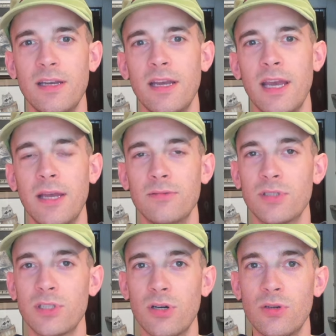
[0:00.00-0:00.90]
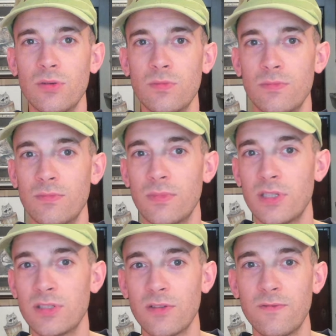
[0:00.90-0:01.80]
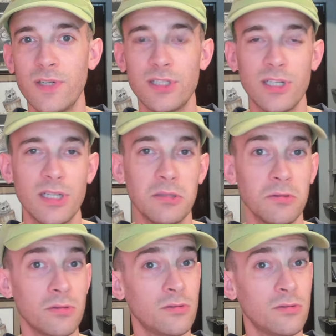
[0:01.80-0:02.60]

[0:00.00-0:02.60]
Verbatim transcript: And so there's the fishing,